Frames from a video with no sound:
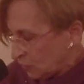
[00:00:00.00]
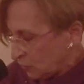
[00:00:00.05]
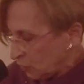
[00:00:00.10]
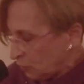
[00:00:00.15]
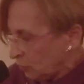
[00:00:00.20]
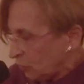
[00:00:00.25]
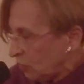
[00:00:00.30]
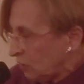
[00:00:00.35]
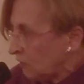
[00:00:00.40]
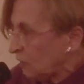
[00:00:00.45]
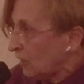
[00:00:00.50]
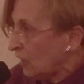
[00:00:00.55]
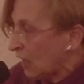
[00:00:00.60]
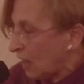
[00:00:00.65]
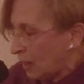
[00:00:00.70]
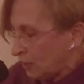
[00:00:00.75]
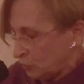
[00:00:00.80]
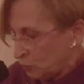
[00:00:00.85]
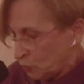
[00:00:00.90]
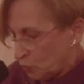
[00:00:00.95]
including the
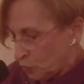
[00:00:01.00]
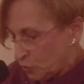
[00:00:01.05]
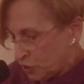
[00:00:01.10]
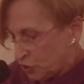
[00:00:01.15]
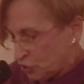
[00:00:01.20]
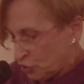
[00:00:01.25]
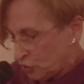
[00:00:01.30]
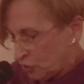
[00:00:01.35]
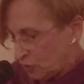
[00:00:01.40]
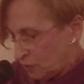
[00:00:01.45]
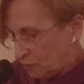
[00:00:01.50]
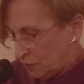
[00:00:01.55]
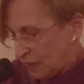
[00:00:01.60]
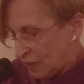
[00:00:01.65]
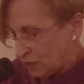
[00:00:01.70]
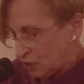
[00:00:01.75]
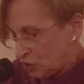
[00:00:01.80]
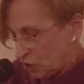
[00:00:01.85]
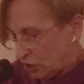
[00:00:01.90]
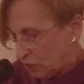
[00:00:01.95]
annual Oyster
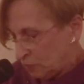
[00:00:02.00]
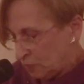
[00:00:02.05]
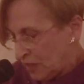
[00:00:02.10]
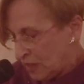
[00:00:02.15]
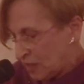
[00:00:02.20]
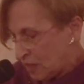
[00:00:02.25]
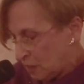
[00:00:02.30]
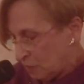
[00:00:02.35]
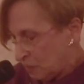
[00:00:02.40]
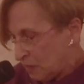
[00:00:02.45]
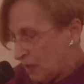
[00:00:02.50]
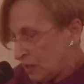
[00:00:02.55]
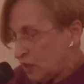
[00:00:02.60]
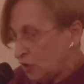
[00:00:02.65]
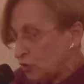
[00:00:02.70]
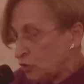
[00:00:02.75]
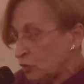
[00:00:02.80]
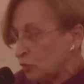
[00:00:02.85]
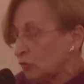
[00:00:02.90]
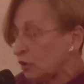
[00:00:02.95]
Convention, making
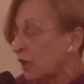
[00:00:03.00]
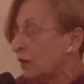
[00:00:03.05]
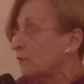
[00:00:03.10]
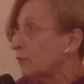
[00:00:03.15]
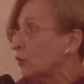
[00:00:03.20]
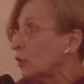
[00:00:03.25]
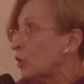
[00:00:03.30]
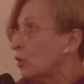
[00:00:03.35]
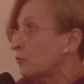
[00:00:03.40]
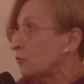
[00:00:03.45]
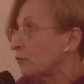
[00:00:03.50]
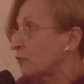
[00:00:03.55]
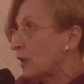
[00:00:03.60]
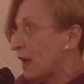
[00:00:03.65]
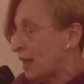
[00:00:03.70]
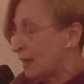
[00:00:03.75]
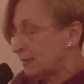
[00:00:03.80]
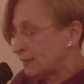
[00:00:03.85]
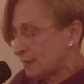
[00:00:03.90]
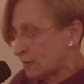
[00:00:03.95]
many new lifelong
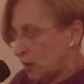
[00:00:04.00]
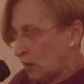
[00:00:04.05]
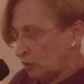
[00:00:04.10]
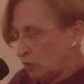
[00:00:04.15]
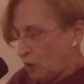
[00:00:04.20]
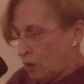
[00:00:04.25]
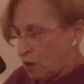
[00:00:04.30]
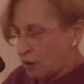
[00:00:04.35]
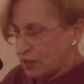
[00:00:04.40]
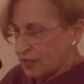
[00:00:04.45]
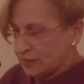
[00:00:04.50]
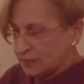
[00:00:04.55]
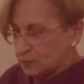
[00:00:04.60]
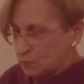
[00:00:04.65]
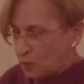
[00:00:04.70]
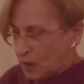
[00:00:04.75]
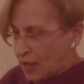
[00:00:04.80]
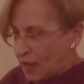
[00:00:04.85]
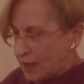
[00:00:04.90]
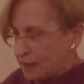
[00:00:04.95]
friends along
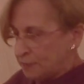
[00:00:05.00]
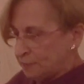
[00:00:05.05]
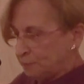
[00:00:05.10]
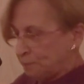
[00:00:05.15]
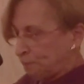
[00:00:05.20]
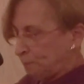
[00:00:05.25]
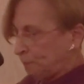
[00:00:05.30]
his way.